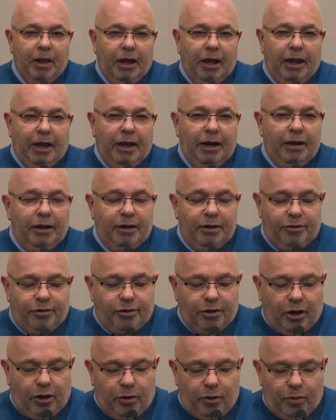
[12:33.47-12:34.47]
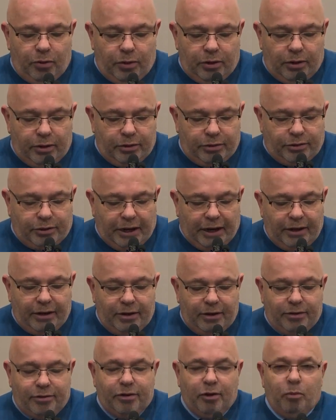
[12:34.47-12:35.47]
and so
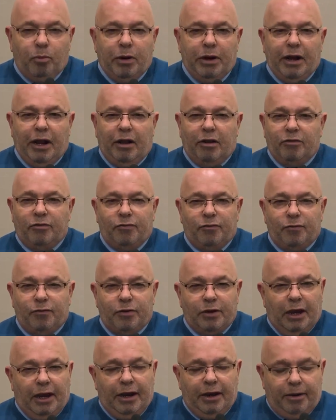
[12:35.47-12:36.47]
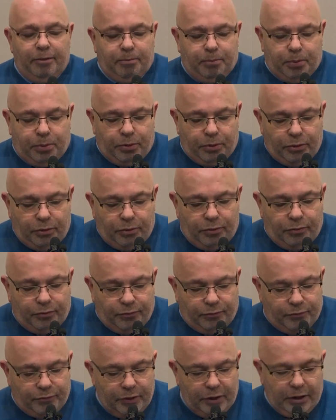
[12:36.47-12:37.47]
send someone else and
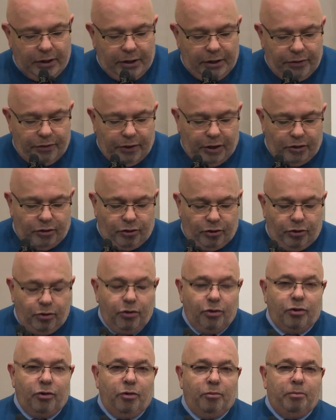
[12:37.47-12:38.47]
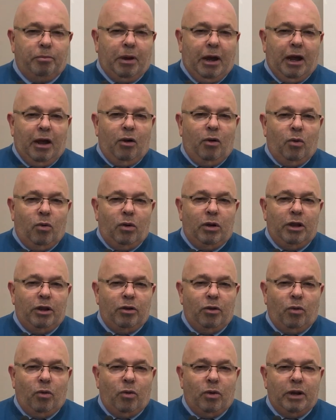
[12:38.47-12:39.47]
prove that you're my all in
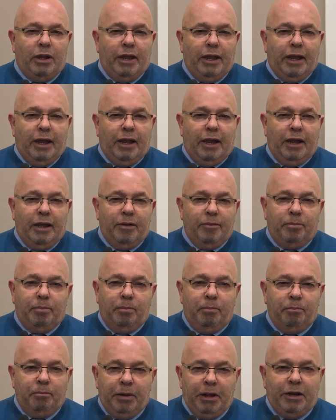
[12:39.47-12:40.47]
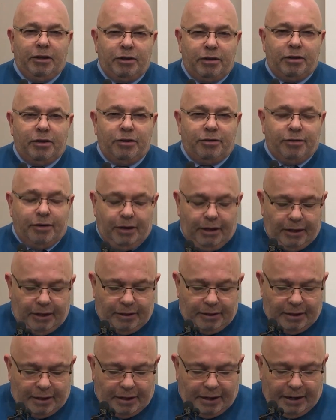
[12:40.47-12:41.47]
all here, meet this need
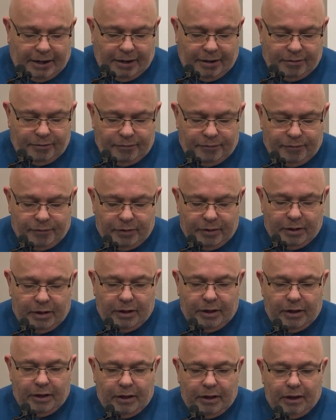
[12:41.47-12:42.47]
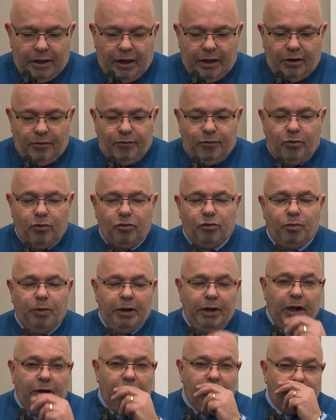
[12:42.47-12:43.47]
that I have. And of course, we
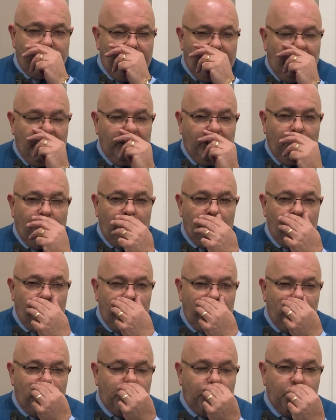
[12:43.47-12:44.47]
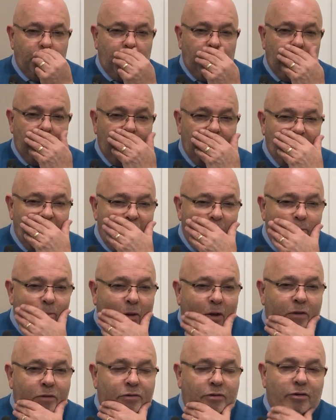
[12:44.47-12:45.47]
know as to how God would assure
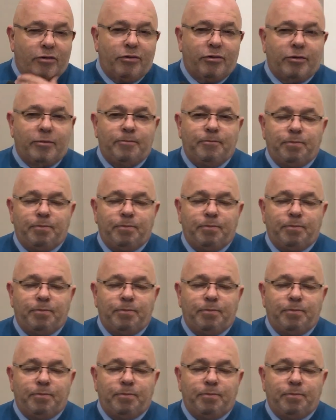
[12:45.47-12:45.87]
Moses